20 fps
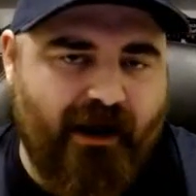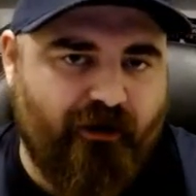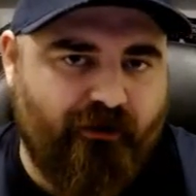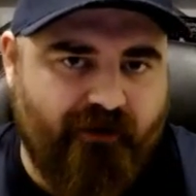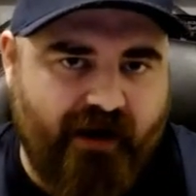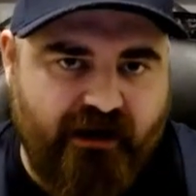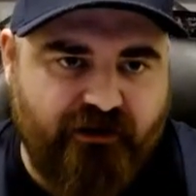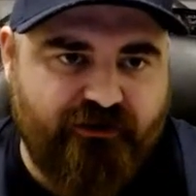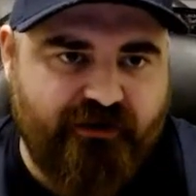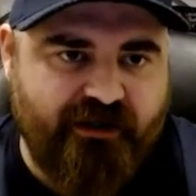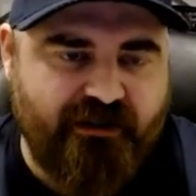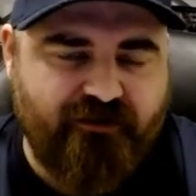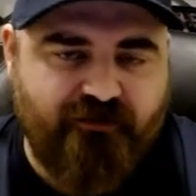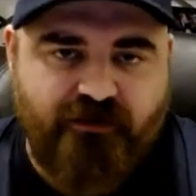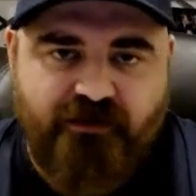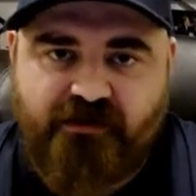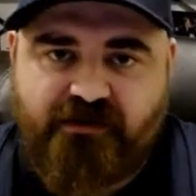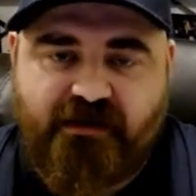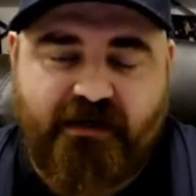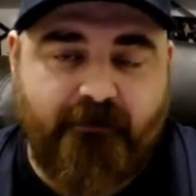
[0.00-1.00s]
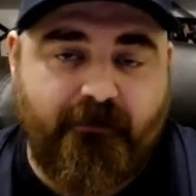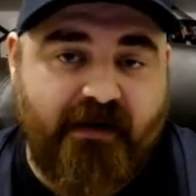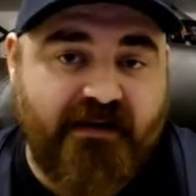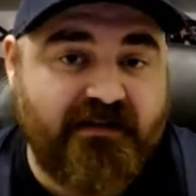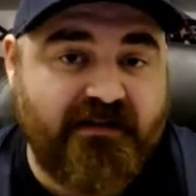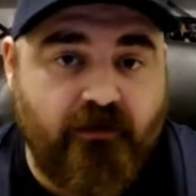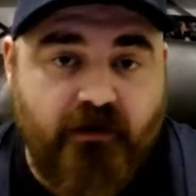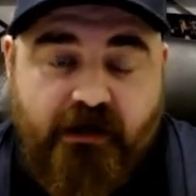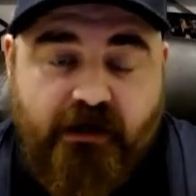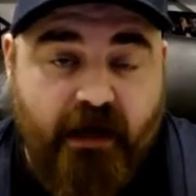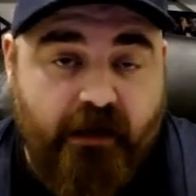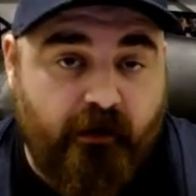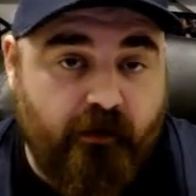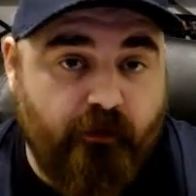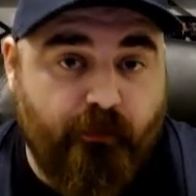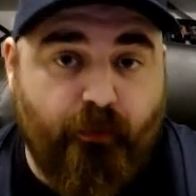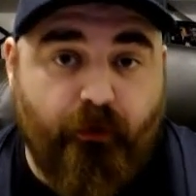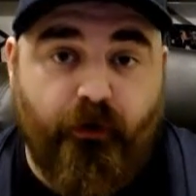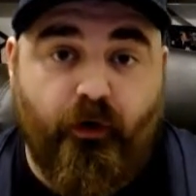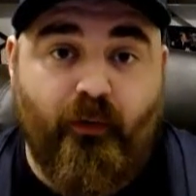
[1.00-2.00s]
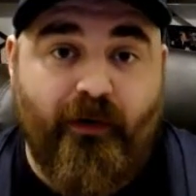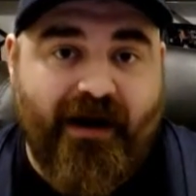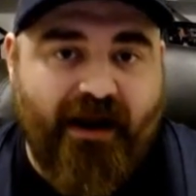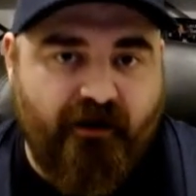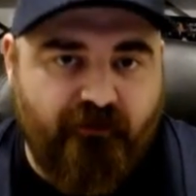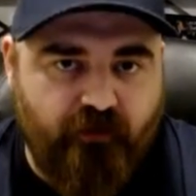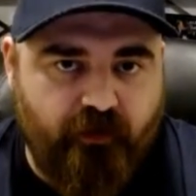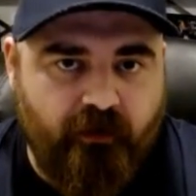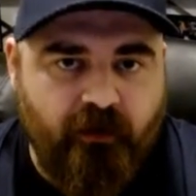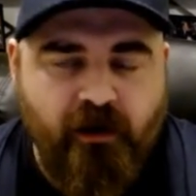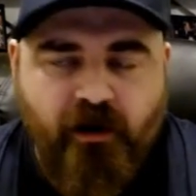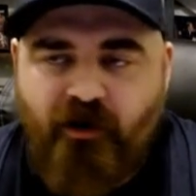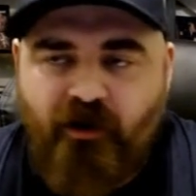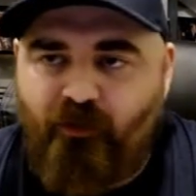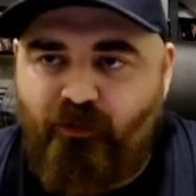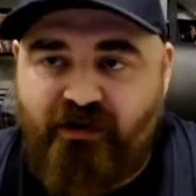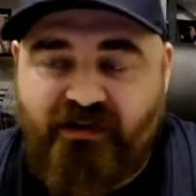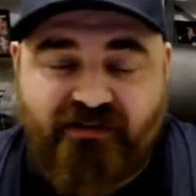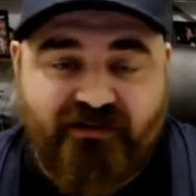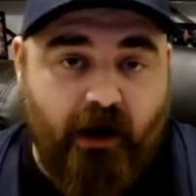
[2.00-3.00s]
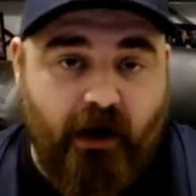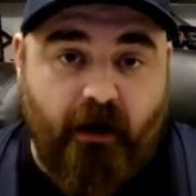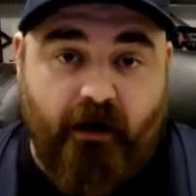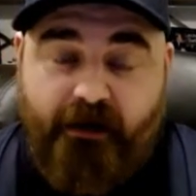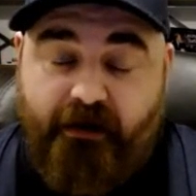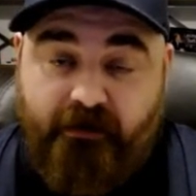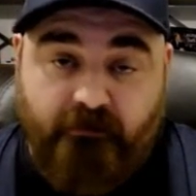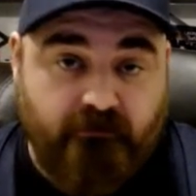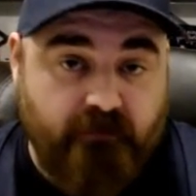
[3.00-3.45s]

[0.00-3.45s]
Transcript: grad transfers can basically enter the portal whenever. We saw it